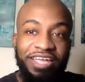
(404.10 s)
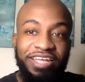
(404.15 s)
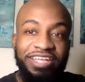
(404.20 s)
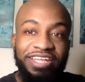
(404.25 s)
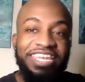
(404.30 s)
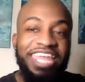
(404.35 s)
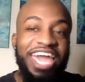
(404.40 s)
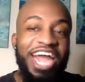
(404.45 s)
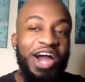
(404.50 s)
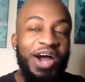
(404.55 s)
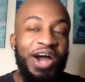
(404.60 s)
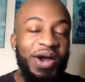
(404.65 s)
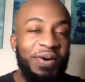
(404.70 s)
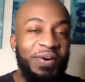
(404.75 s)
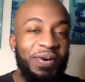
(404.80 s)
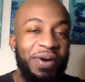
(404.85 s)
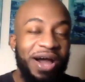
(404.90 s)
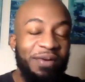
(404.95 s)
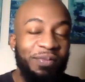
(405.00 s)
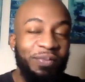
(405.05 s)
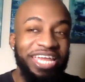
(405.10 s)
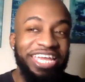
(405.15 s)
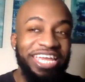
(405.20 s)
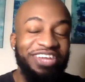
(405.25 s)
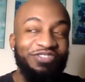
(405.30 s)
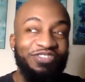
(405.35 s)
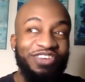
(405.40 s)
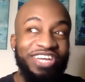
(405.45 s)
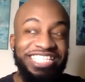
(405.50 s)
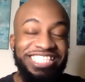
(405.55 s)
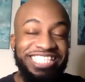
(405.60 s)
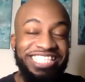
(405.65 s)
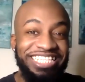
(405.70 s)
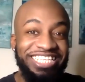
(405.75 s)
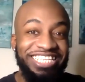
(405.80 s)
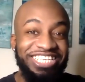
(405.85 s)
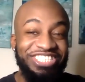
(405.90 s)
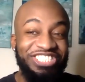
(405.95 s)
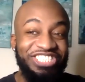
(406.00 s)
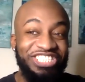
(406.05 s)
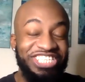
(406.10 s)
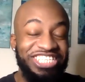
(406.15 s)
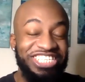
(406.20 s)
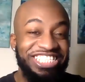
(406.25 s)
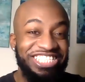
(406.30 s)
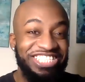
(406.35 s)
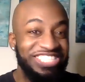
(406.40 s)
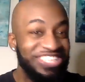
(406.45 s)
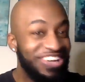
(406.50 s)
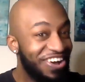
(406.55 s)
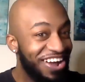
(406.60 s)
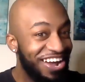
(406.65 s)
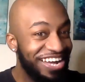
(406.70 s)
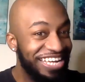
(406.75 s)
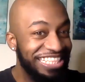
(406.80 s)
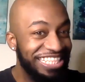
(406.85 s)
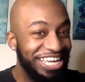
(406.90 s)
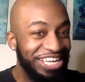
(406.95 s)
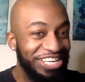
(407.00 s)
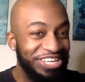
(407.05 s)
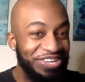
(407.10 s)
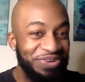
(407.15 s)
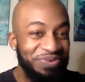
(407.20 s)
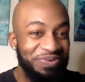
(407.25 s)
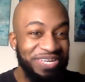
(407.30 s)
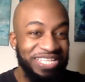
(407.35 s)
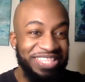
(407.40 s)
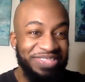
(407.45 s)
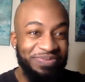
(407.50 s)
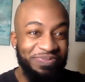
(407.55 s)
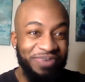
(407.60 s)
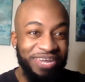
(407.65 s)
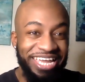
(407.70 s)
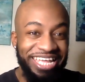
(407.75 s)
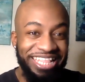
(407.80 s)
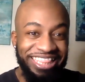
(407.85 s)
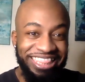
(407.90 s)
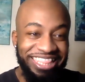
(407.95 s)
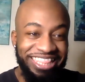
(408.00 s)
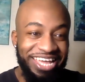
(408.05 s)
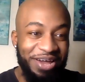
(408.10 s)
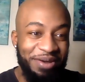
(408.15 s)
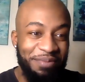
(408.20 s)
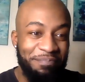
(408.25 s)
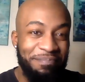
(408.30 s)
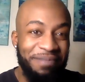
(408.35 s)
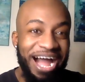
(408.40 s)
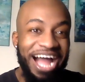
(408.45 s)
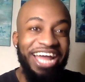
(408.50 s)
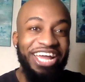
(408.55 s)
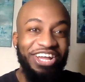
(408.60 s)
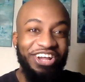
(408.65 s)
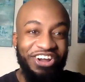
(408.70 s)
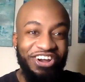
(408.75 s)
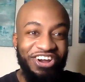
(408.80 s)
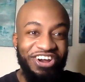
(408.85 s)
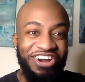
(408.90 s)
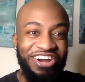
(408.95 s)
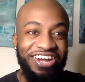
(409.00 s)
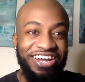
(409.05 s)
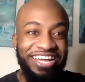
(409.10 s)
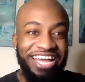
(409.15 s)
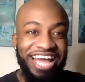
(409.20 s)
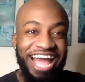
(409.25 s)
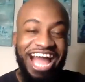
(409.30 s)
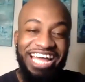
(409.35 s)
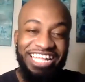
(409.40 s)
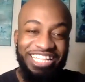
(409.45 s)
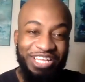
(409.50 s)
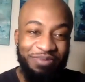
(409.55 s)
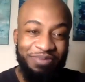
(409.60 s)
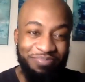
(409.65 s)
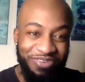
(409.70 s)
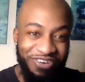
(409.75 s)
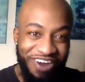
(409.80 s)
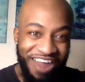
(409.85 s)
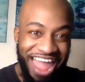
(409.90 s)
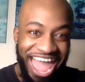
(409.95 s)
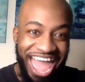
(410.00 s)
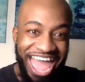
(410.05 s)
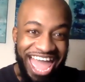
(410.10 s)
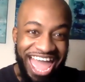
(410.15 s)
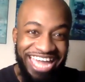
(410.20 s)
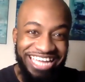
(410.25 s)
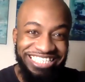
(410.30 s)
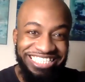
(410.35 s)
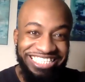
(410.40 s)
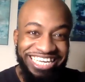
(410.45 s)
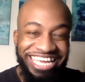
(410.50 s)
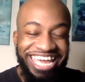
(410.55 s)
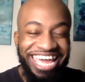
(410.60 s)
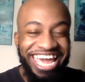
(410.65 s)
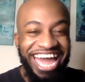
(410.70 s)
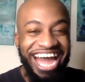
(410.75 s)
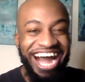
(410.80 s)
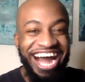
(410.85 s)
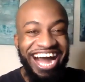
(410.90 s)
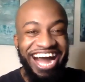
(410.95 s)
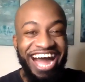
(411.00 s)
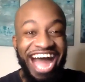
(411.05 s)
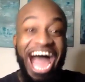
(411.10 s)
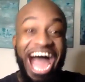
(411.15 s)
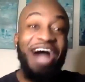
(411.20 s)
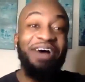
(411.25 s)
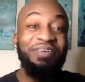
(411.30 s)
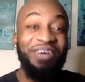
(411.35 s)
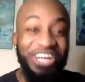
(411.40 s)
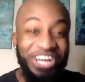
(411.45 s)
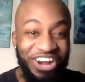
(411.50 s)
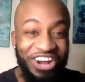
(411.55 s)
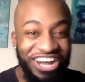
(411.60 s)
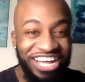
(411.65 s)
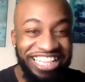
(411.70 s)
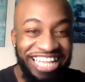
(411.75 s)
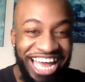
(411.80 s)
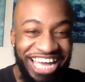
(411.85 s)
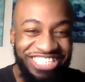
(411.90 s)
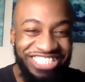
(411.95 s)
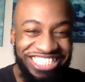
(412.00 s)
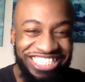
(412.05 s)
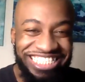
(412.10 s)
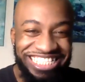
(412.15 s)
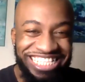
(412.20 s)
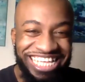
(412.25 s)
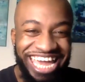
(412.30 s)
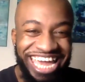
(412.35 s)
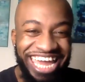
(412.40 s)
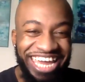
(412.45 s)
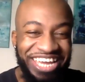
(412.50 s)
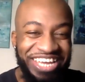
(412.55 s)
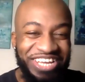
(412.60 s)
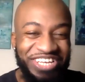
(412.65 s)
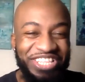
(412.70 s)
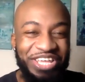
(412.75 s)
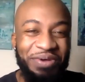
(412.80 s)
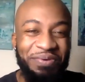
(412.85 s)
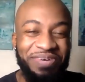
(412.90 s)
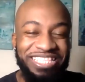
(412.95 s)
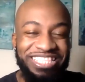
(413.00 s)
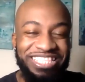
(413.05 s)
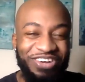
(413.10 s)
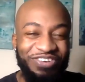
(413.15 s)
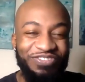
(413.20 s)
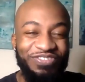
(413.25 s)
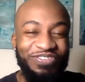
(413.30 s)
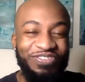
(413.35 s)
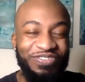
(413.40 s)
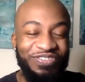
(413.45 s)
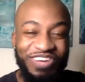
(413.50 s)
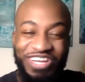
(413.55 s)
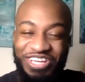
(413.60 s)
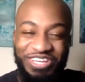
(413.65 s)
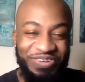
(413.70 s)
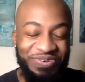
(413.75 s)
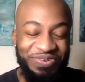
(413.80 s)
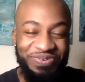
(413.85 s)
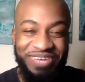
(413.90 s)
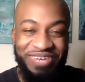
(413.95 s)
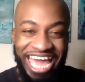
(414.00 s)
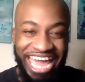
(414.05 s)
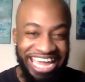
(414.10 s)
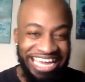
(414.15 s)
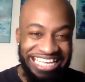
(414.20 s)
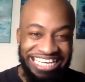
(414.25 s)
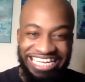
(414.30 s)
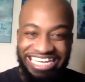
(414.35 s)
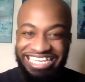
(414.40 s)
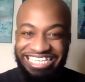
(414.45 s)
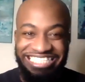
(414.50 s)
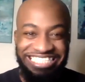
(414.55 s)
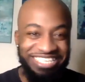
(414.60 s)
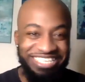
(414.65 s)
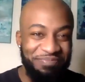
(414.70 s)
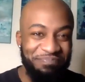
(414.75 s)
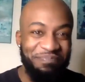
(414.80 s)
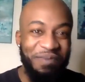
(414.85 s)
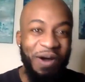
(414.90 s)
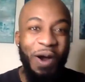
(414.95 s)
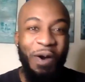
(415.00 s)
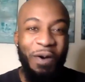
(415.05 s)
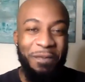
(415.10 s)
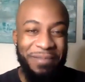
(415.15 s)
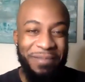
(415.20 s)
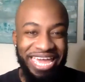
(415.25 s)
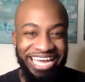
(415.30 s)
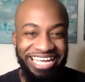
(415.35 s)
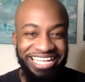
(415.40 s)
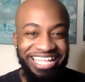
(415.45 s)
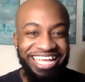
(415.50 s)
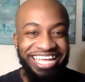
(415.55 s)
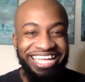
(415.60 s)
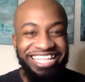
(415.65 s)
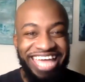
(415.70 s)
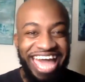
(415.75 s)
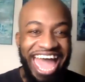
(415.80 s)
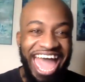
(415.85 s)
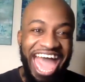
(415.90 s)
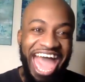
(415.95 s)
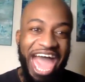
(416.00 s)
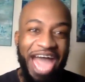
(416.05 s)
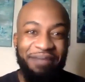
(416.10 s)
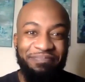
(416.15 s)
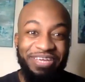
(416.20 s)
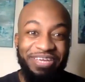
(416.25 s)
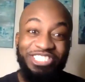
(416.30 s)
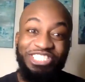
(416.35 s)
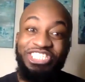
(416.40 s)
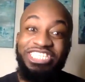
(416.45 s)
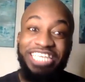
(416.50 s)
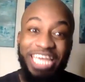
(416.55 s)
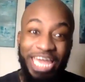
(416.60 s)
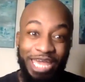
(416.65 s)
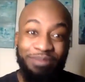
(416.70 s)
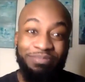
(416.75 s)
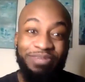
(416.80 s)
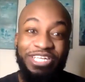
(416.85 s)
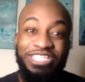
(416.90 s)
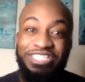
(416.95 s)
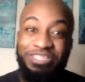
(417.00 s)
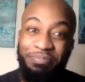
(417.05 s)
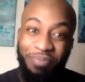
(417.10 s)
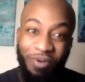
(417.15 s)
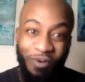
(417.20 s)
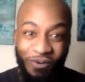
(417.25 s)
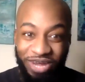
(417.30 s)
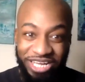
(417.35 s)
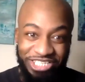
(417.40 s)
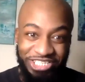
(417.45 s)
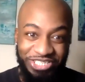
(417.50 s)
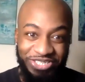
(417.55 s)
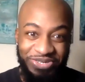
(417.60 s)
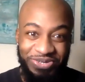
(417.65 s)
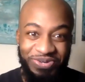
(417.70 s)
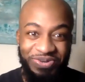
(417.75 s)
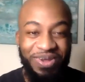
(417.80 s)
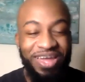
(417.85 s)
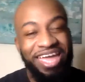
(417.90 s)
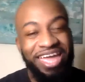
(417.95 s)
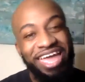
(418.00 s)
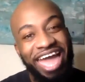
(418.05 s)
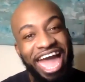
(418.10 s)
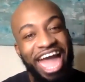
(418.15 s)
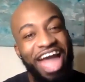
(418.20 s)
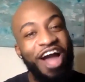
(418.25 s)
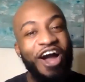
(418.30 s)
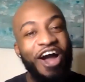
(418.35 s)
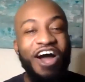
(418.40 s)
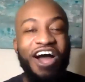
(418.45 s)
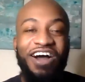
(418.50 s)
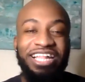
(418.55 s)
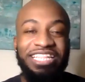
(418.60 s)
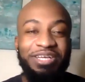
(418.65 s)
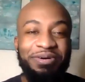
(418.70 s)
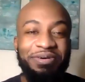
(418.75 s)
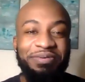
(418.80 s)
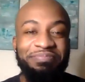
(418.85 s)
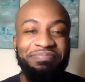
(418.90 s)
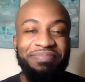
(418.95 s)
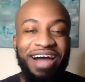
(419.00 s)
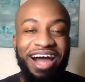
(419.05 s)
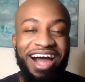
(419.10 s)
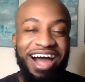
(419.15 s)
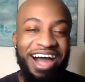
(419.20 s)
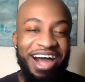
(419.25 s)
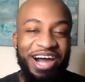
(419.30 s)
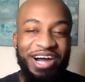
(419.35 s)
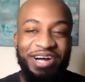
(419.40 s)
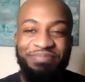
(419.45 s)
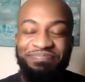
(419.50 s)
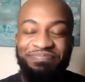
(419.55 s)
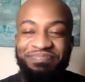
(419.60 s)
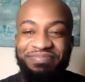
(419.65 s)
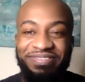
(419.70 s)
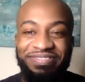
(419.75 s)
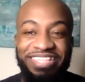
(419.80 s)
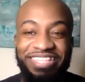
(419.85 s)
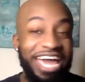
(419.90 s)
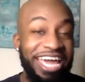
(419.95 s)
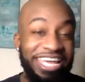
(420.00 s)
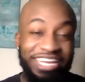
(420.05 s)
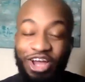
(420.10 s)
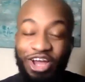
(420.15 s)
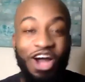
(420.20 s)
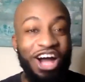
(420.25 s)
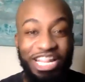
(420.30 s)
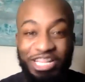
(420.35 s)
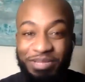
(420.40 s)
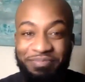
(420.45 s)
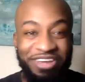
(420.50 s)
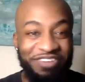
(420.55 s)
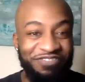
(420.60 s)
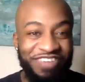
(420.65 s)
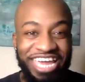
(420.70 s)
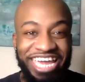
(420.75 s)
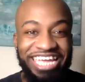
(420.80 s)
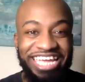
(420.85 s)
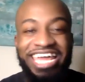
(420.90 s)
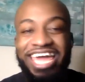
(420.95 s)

Now, we recently just saw that you was with my girl, Kyla Pratt. Our girl, I should say. There was a reuniting moment that happened. She came to support you at Harlem, at a Harlem event.